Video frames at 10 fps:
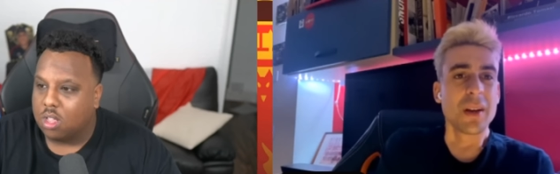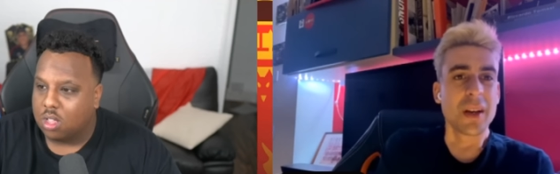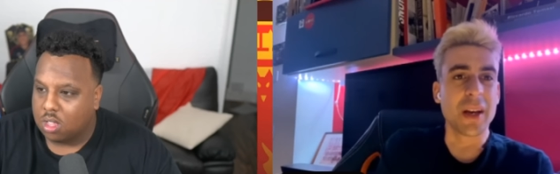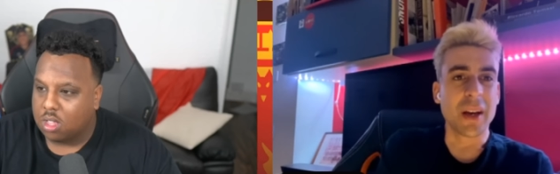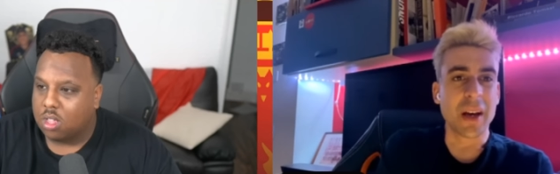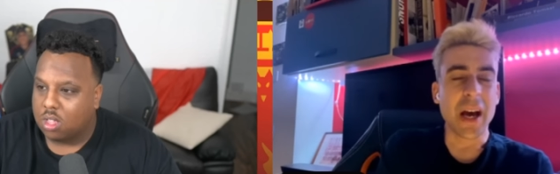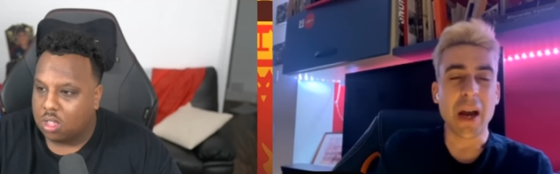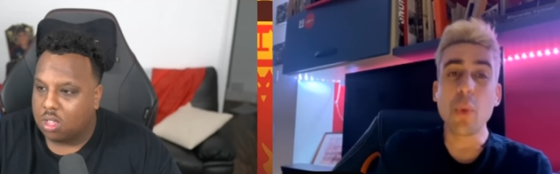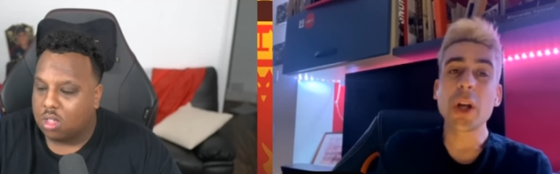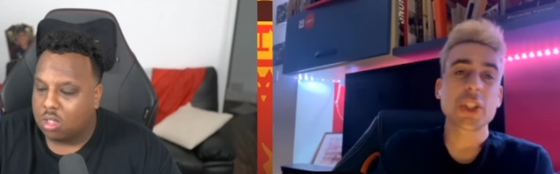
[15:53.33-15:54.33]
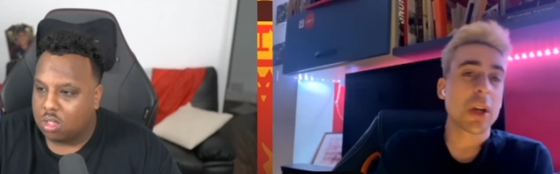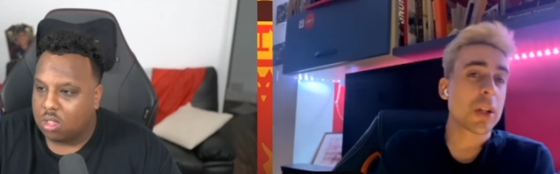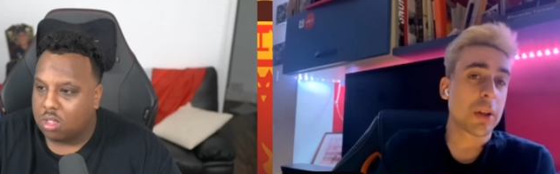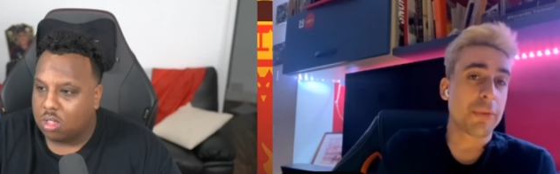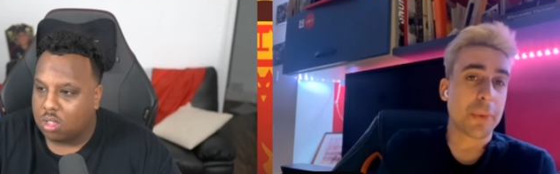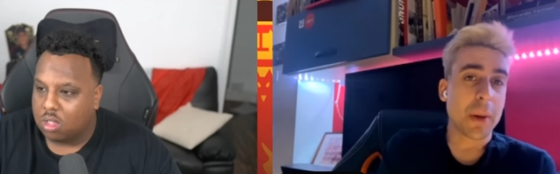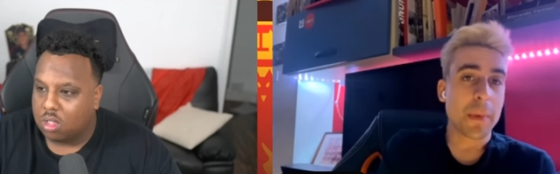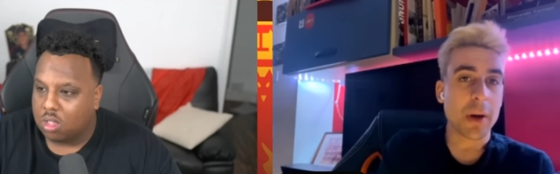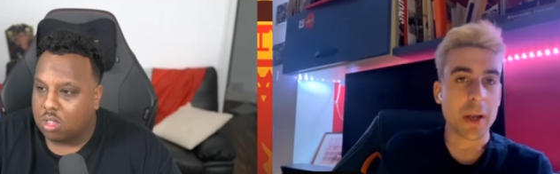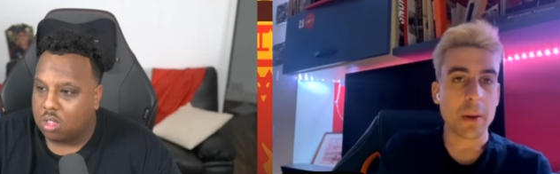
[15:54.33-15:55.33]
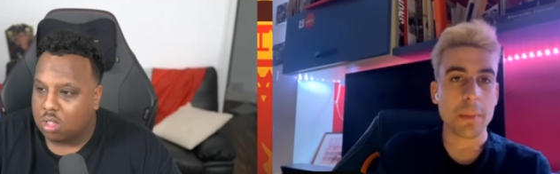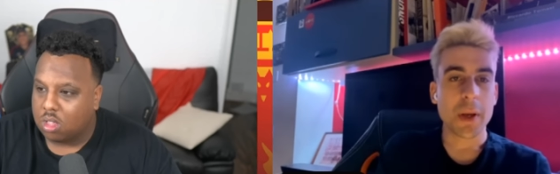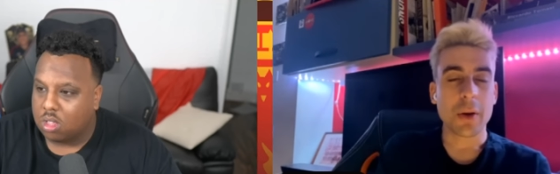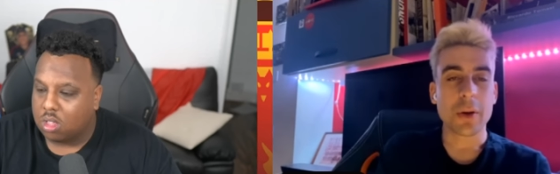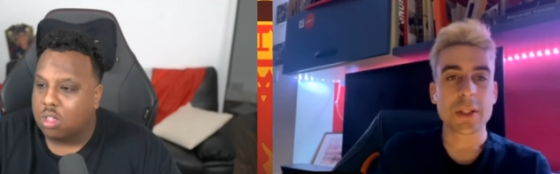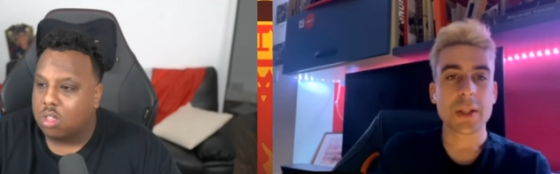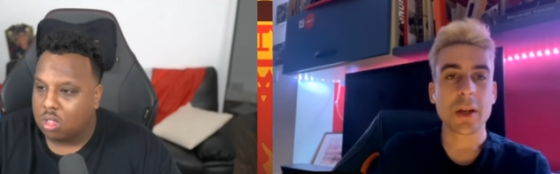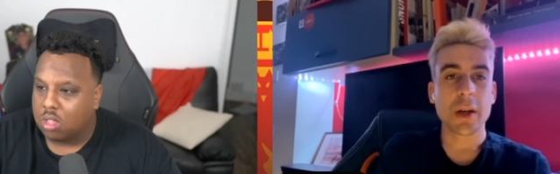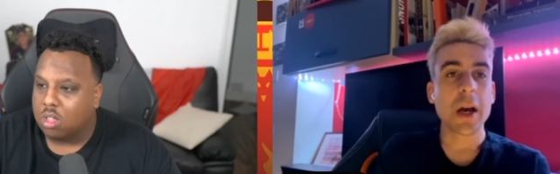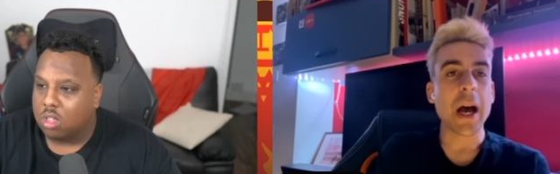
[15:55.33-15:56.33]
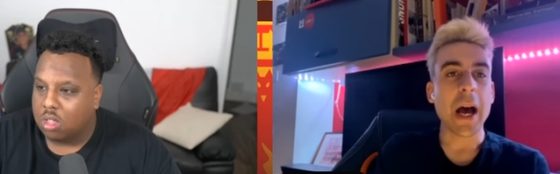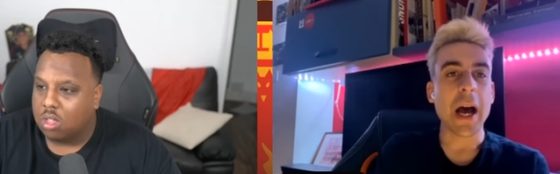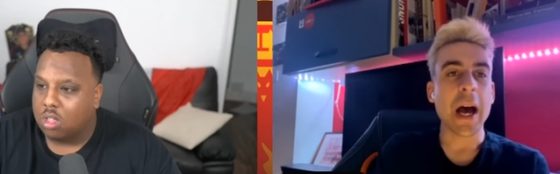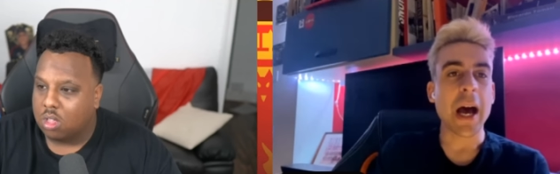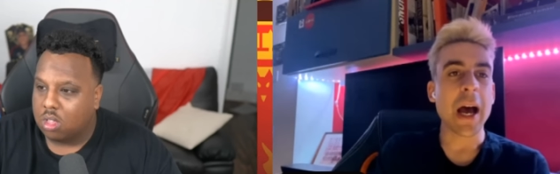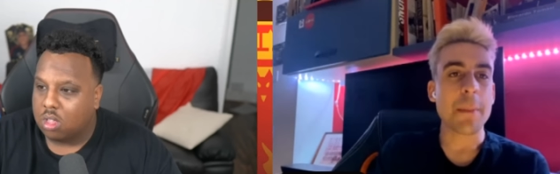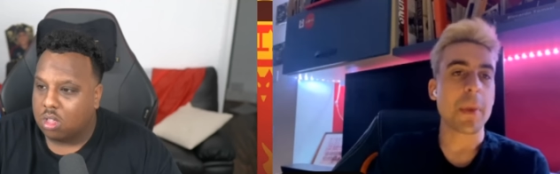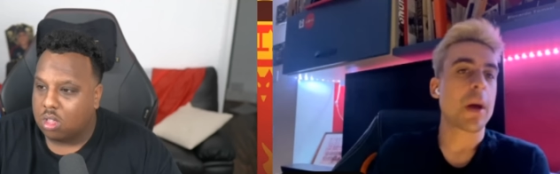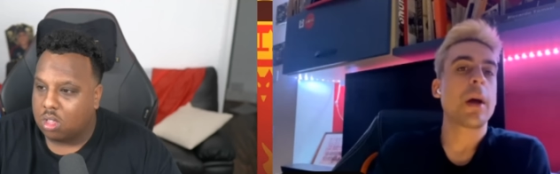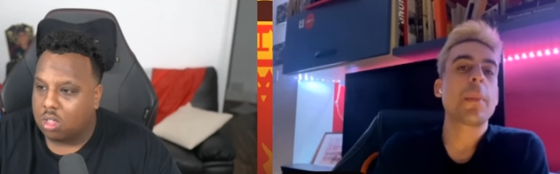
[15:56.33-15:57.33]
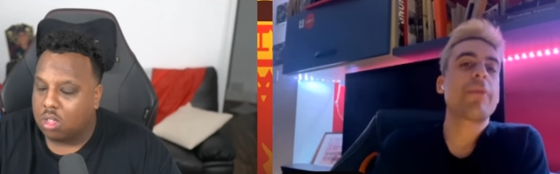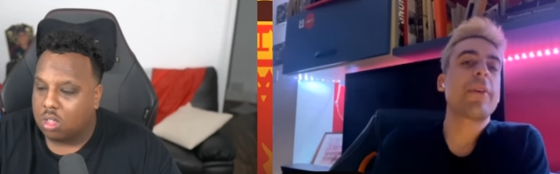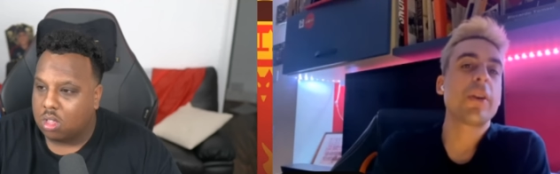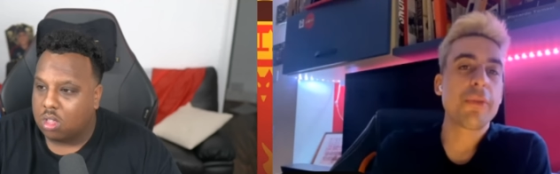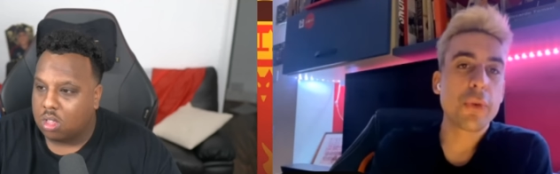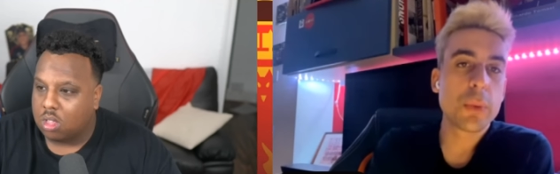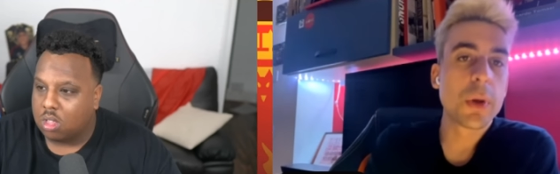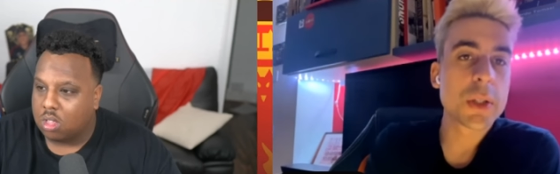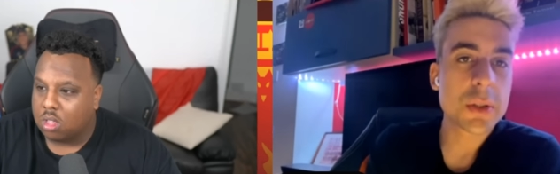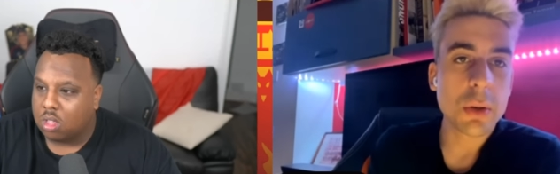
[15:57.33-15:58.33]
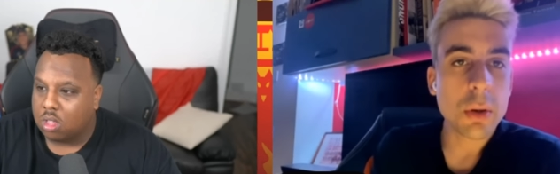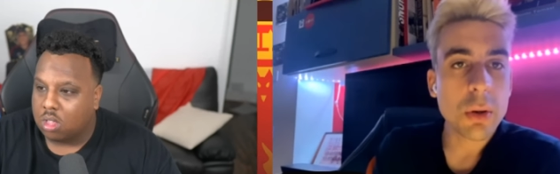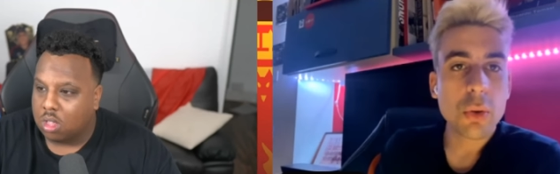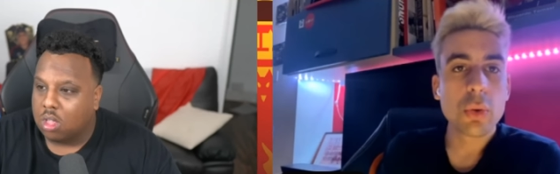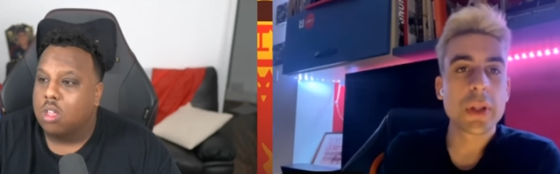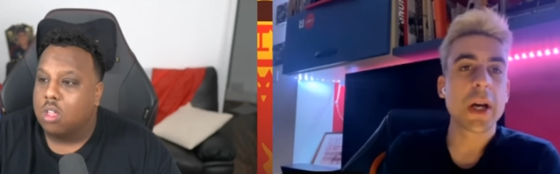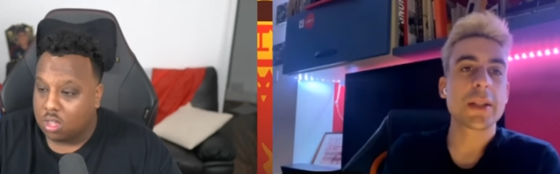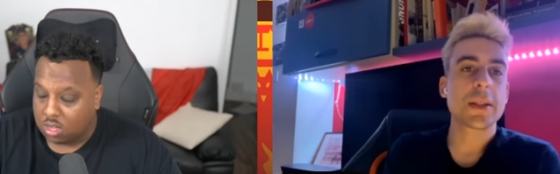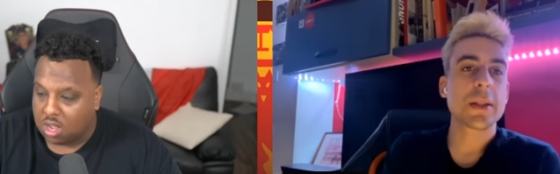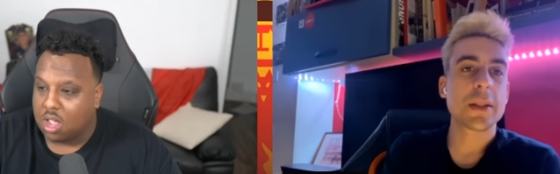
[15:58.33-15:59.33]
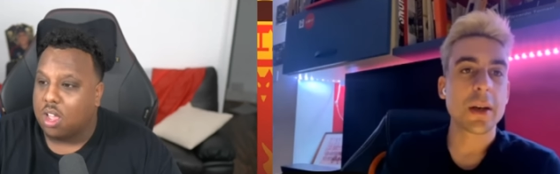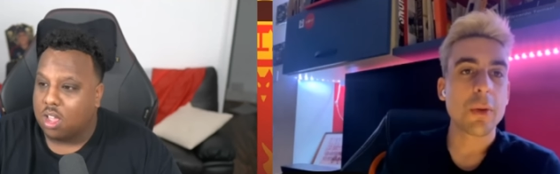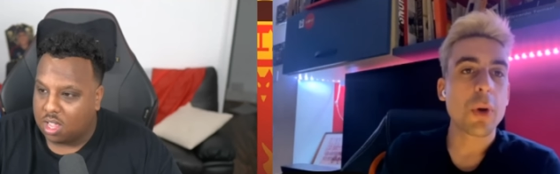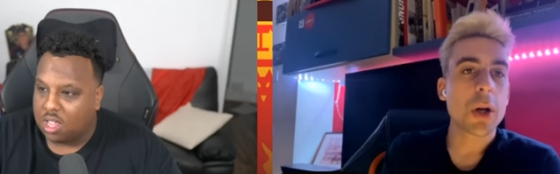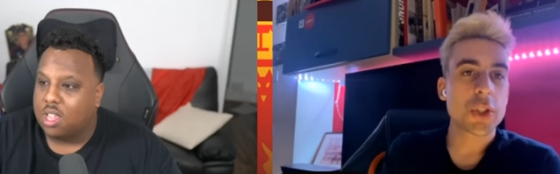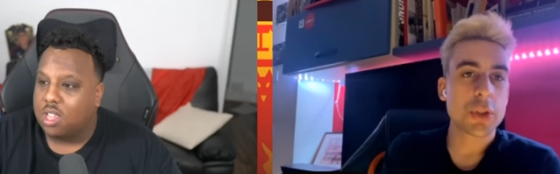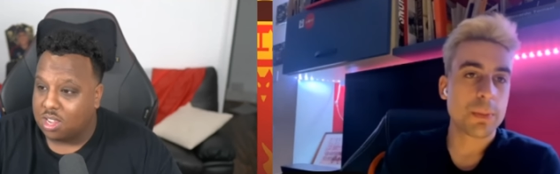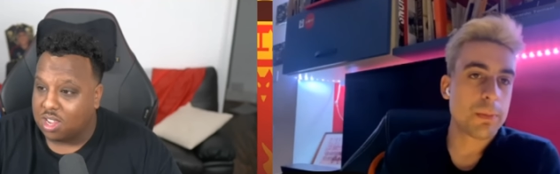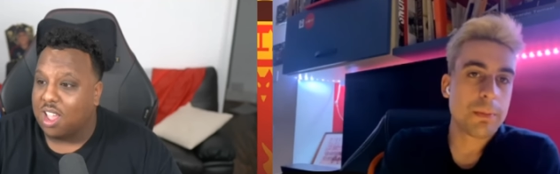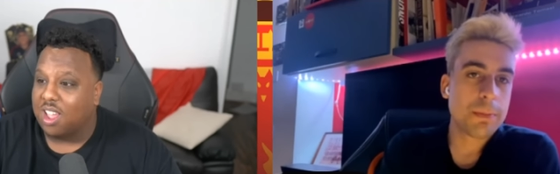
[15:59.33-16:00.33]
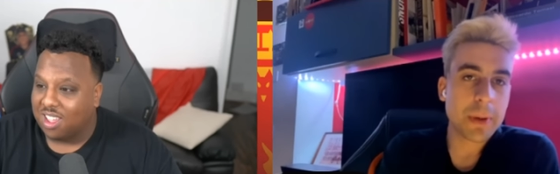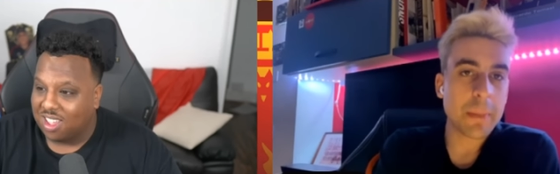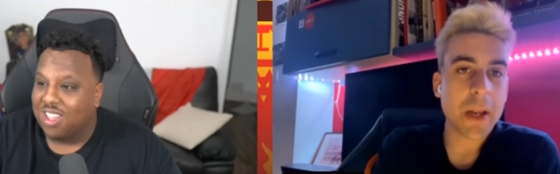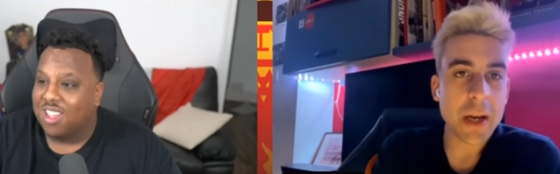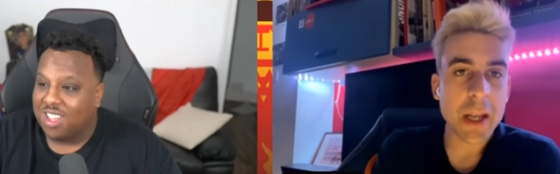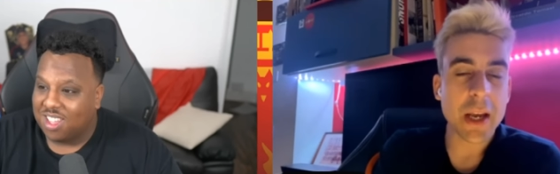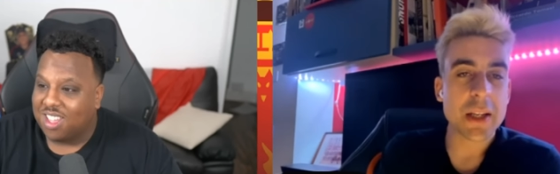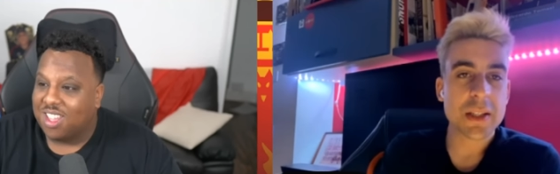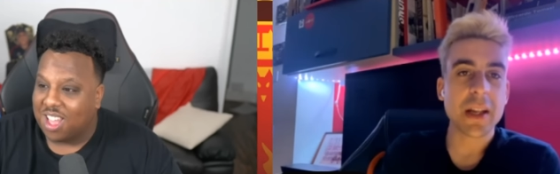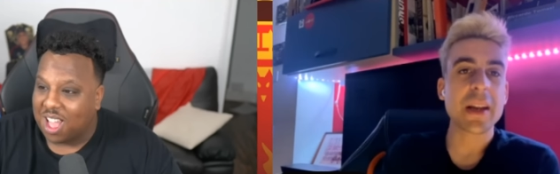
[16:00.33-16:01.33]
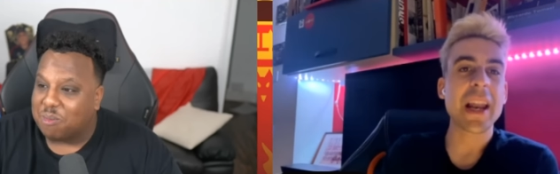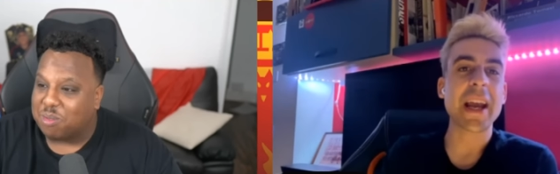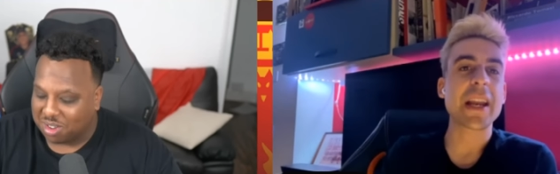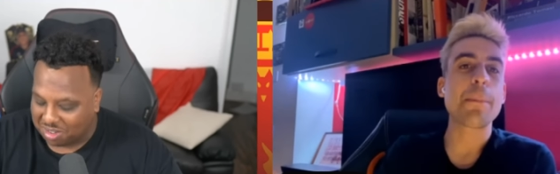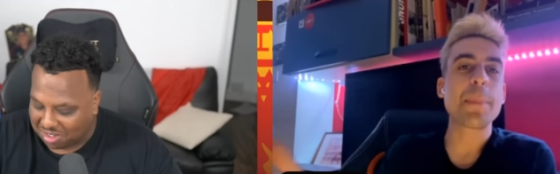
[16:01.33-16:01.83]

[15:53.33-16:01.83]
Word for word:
Speaker 1: Uh, I watch a lot of Premier League because uh, I, am I'm, I'm a fan of football. So who doesn't yeah. Uh, watch yeah. Premier League? is the, like the